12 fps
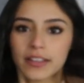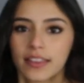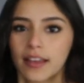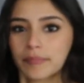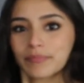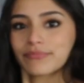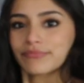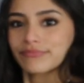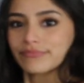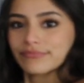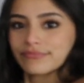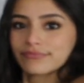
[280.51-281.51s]
Look at them.
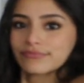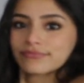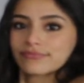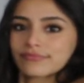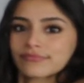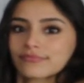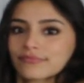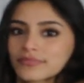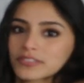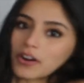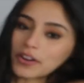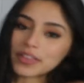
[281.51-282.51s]

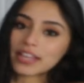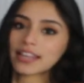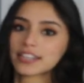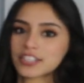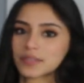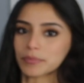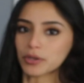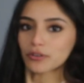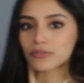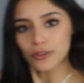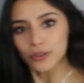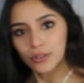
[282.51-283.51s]
Aren't they like just
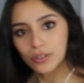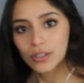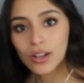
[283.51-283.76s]
beautiful?